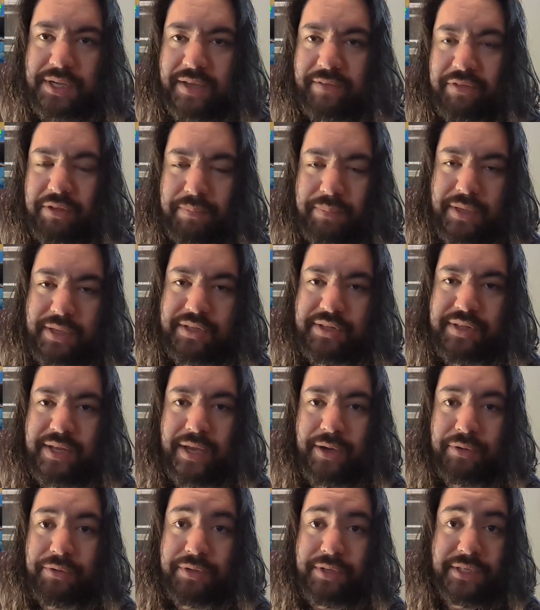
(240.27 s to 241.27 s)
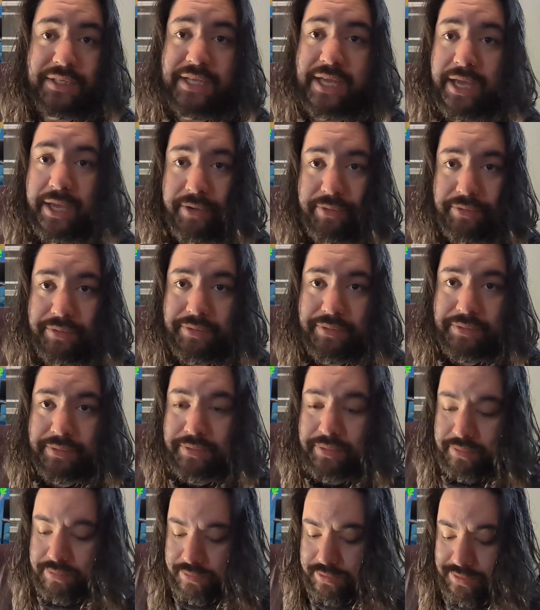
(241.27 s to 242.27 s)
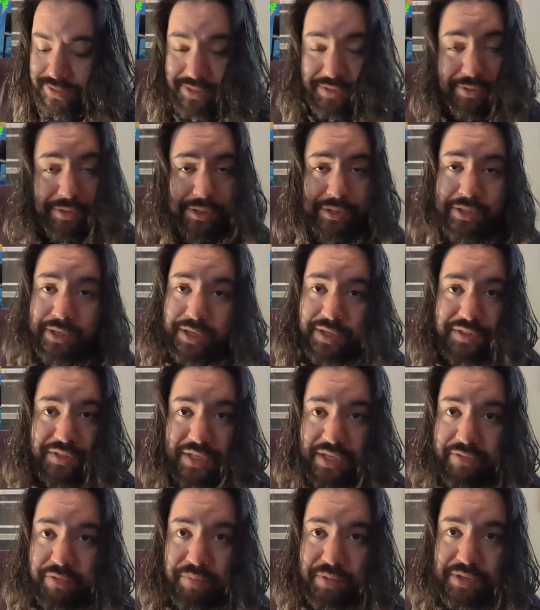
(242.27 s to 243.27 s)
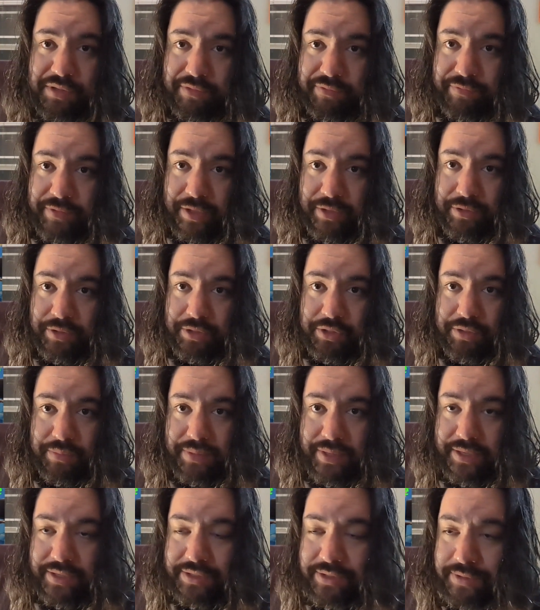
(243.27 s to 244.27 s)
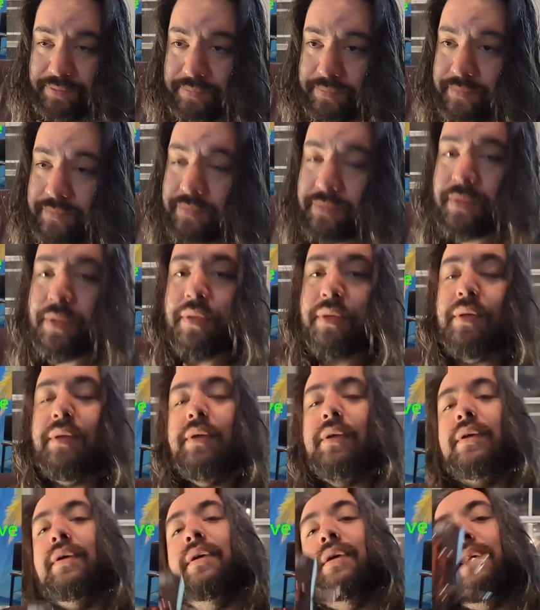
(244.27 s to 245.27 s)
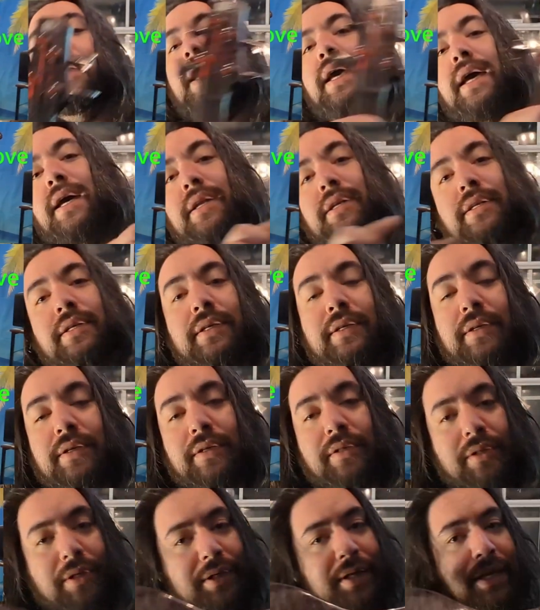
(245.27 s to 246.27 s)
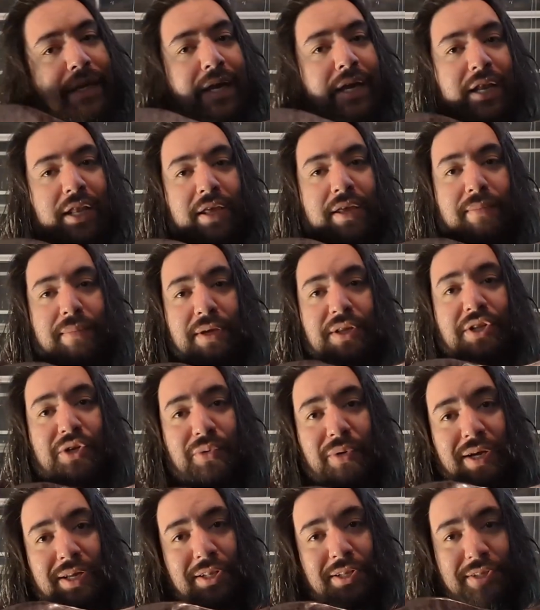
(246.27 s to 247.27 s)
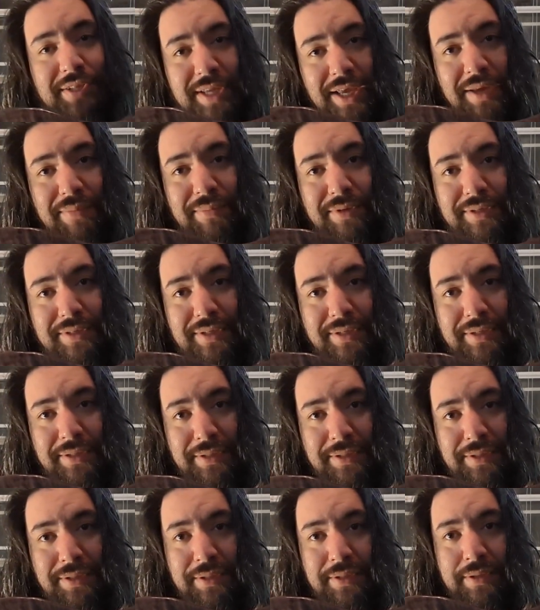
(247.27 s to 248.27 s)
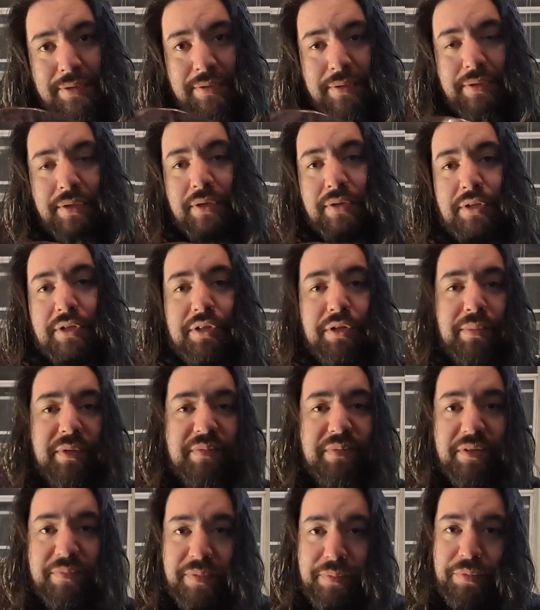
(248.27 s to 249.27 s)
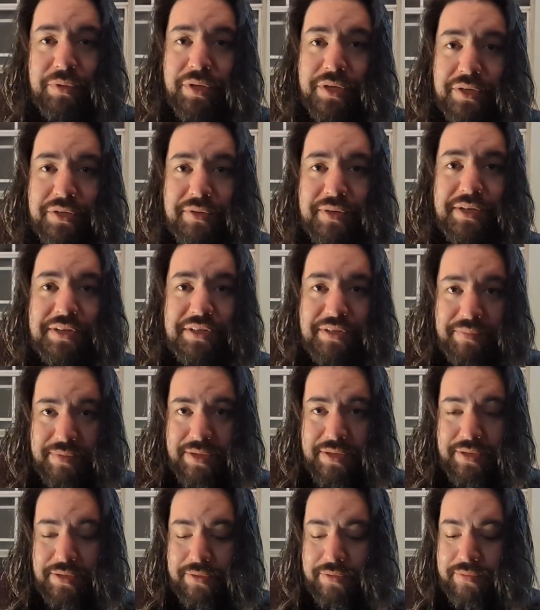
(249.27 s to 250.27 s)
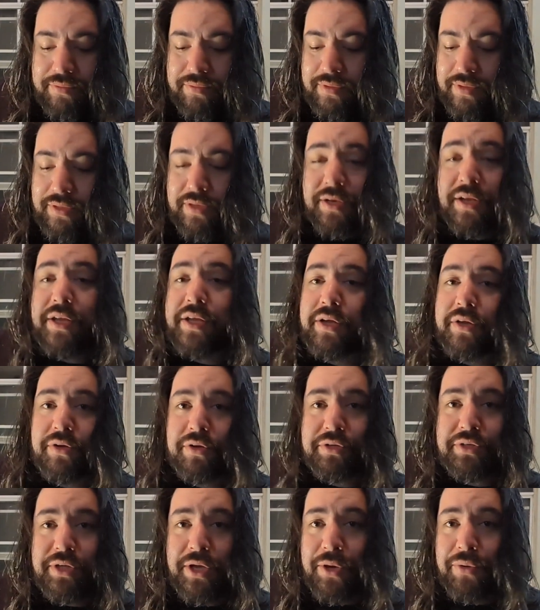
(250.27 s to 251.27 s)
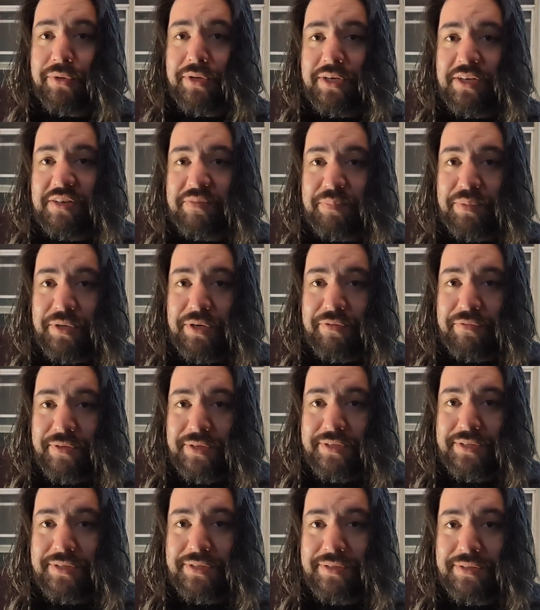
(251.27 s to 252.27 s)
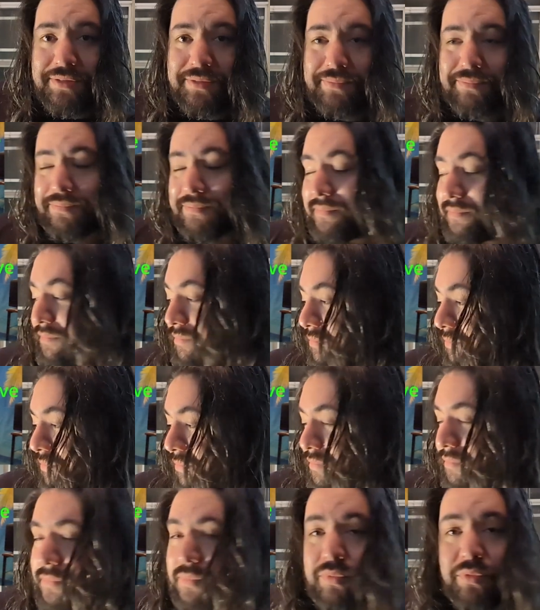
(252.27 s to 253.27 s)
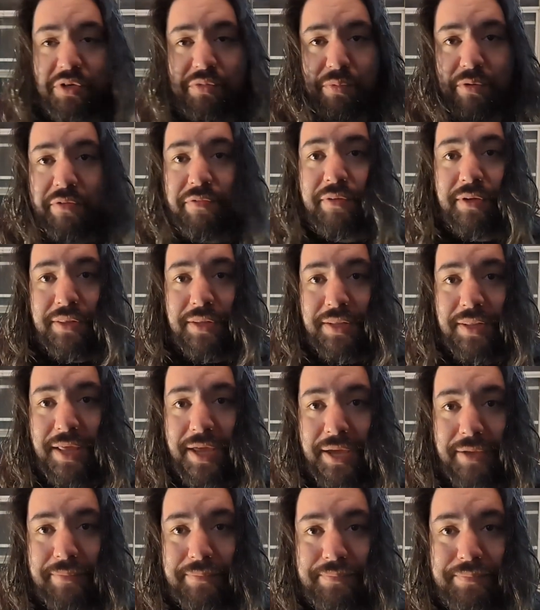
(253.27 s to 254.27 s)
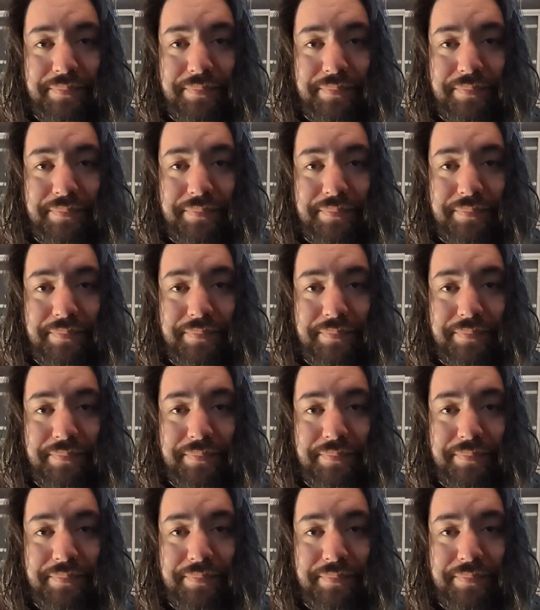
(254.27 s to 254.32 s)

have the best sound in town. Because that's all it costs to have a piece of felt on your bass. And looking at it, it makes quite a statement. You know, this almost makes people underestimate you, and then they hear your tone and it's perfect. What's more fun than that?